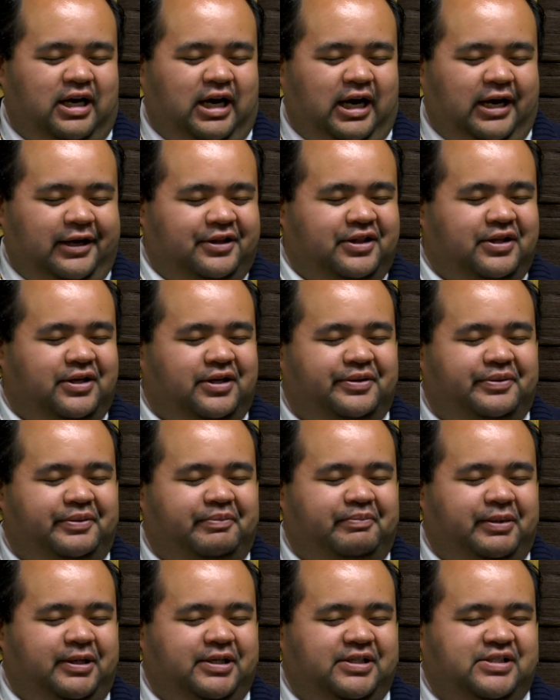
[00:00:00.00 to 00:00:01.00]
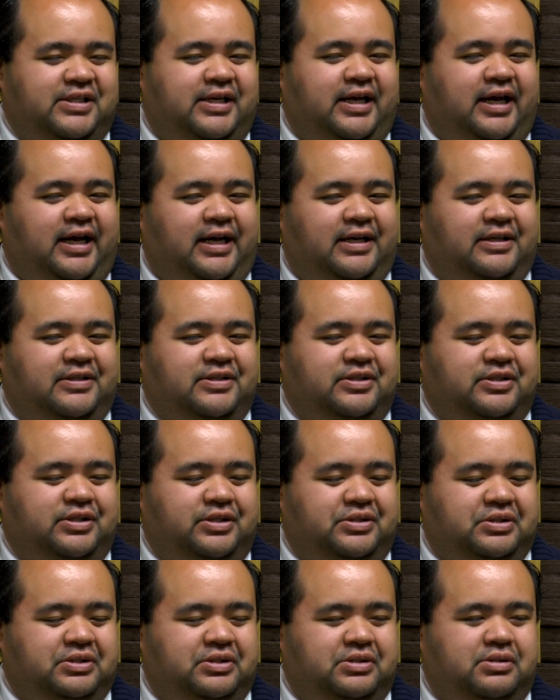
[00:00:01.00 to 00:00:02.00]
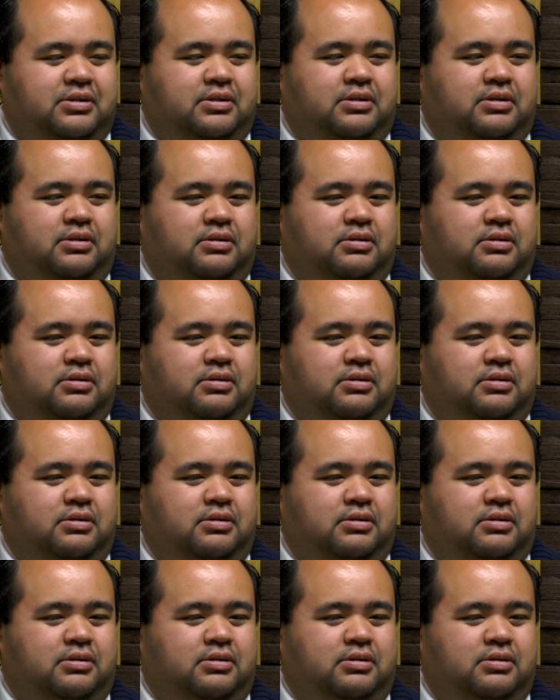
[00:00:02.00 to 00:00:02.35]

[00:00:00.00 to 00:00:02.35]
I think because it adds just,